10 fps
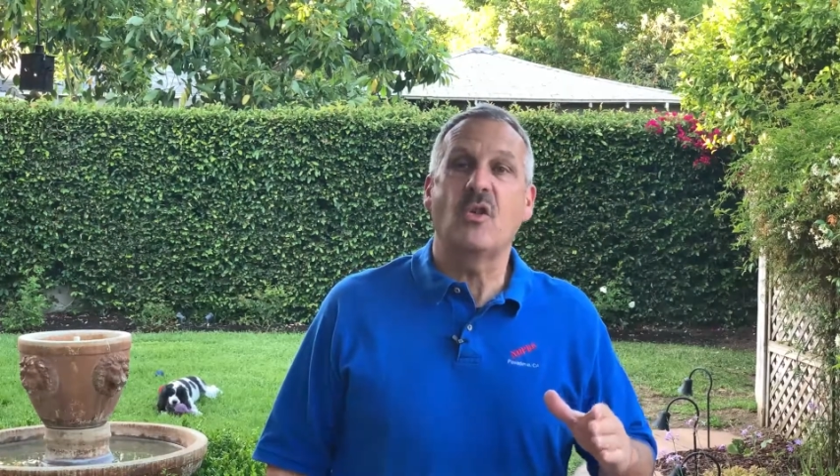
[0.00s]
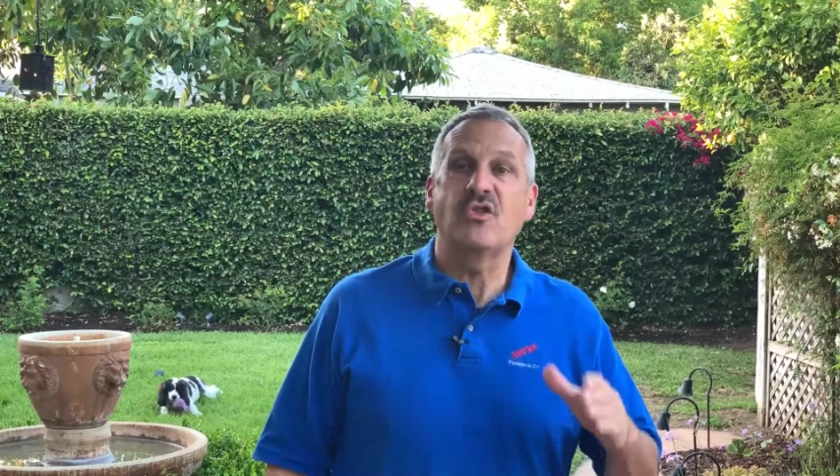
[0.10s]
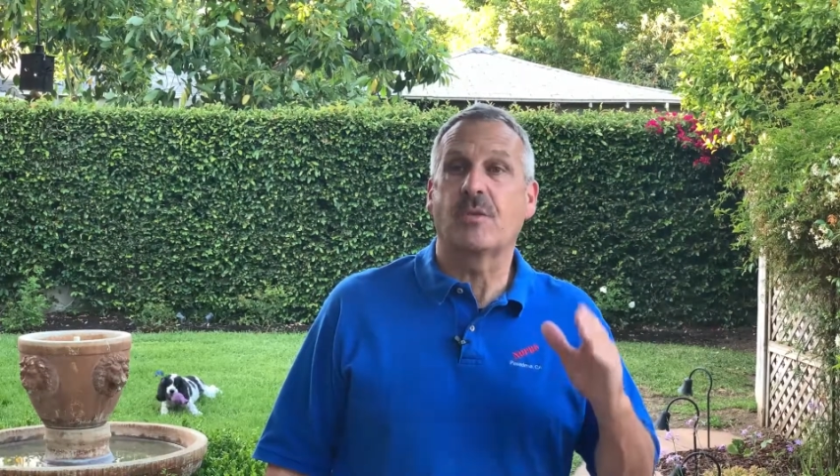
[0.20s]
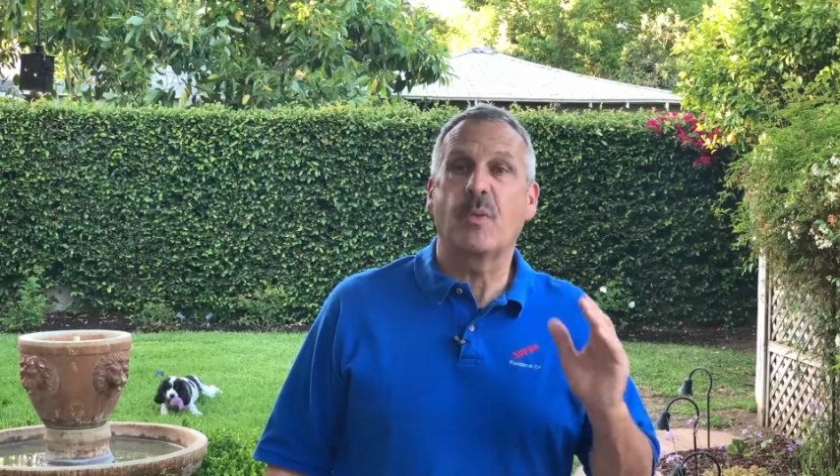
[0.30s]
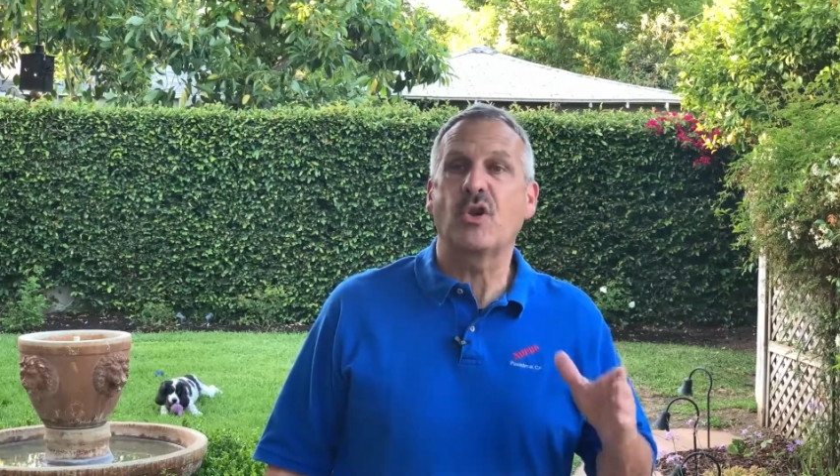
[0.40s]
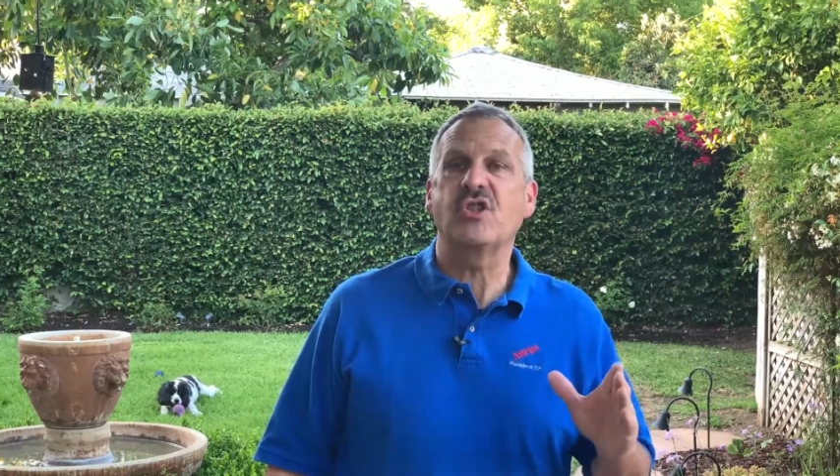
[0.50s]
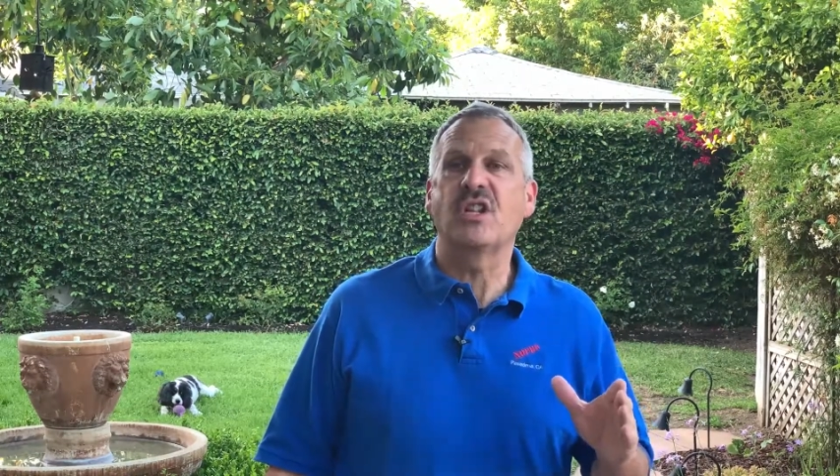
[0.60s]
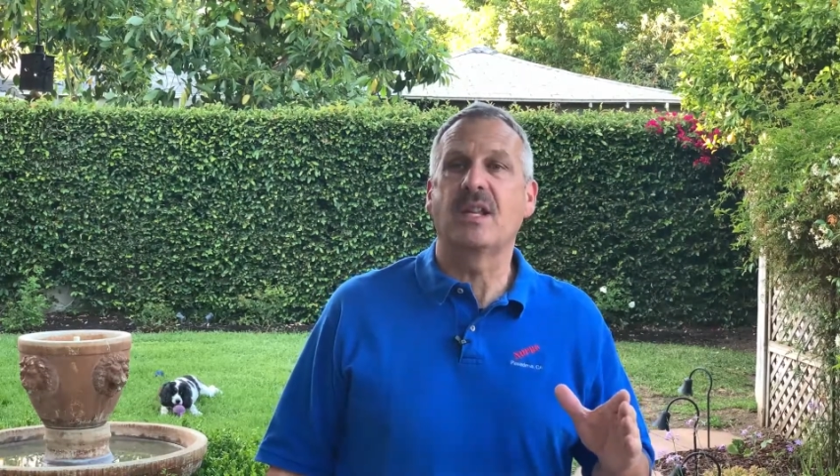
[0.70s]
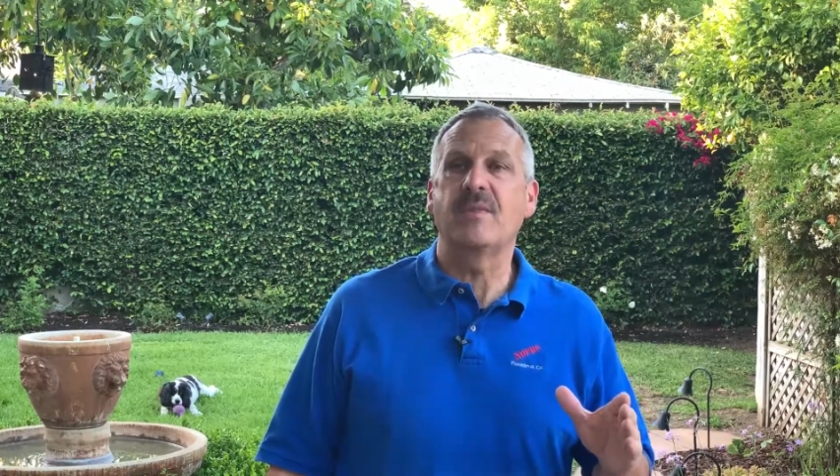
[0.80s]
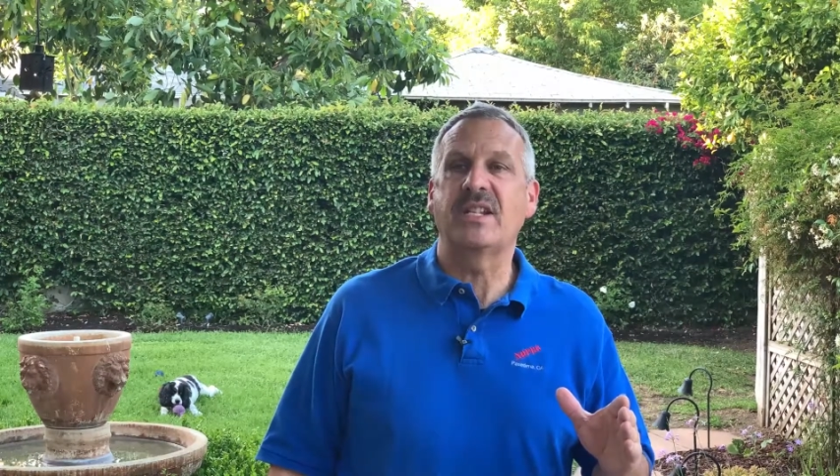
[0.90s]
your personal
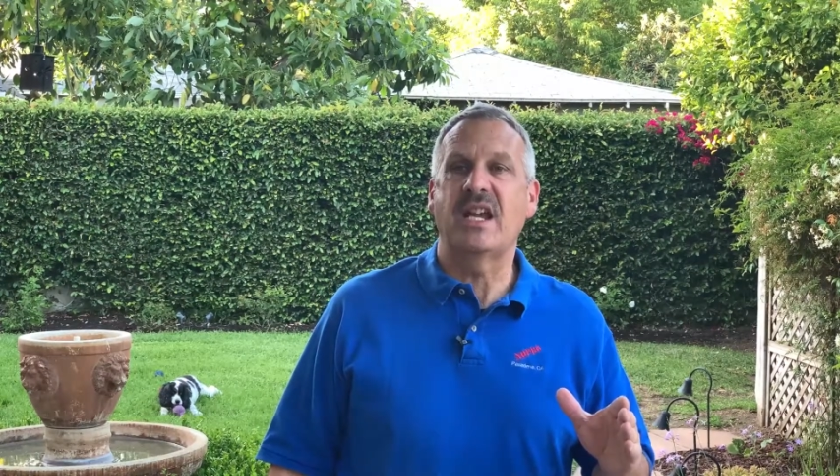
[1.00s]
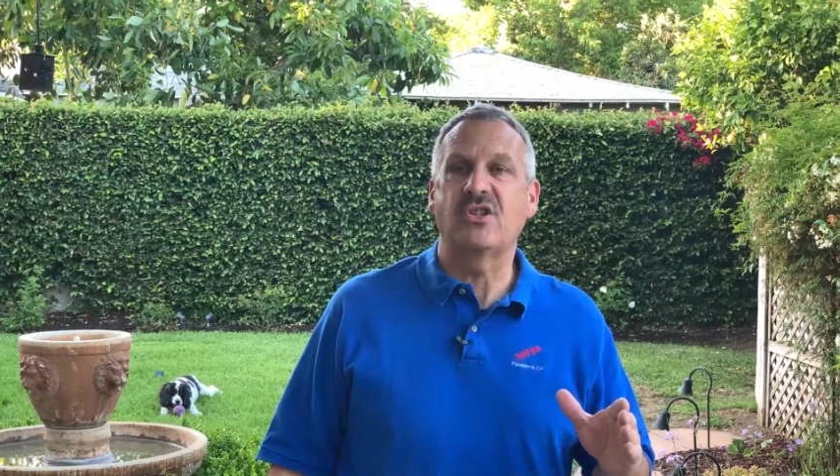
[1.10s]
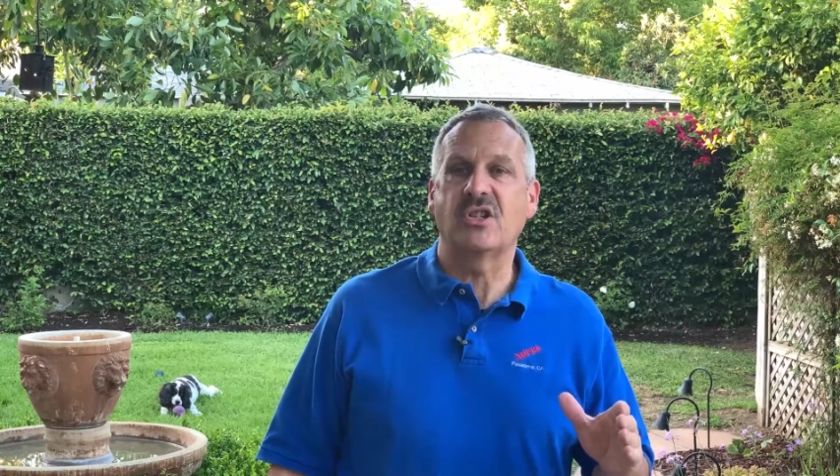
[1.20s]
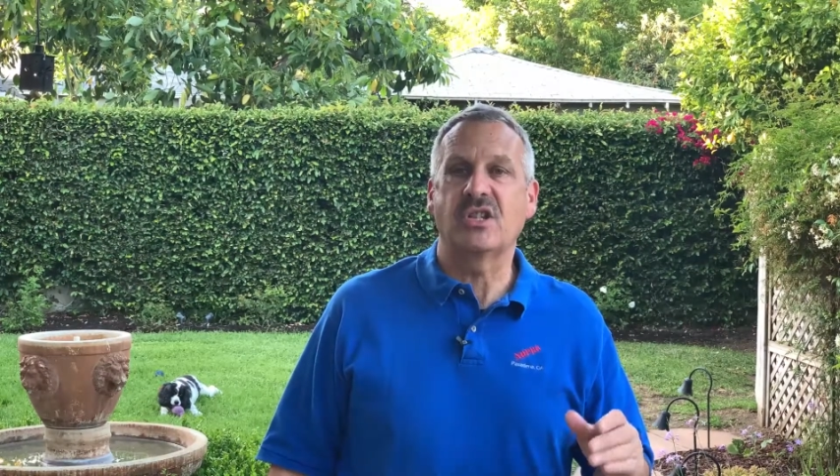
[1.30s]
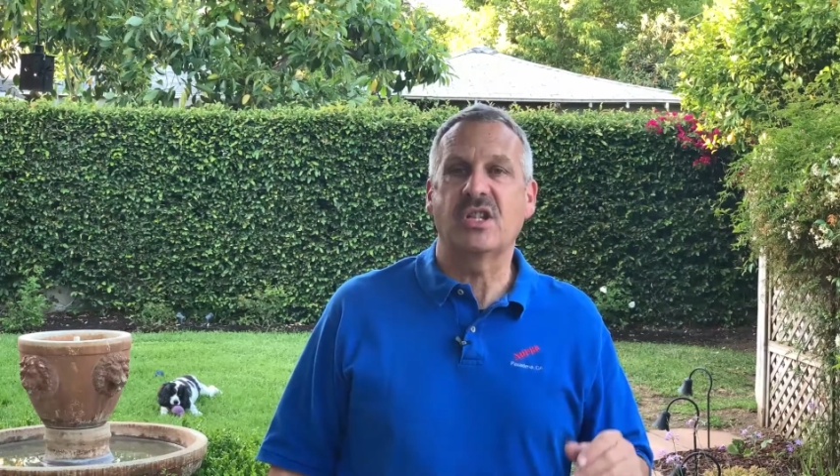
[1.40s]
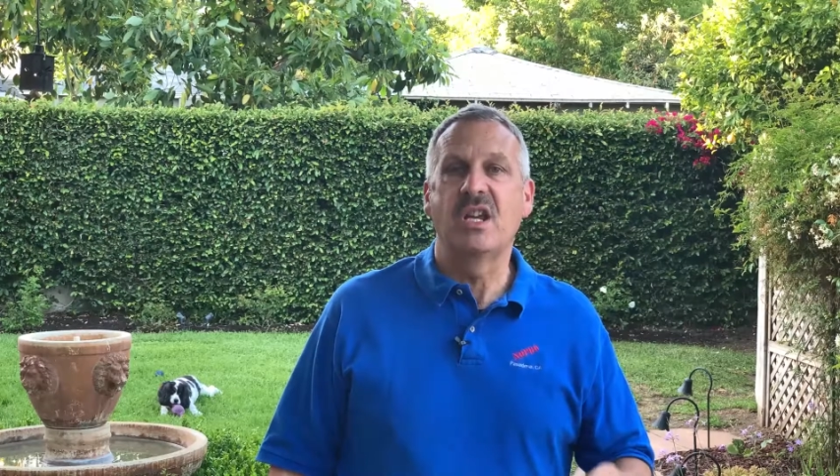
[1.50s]
limitations.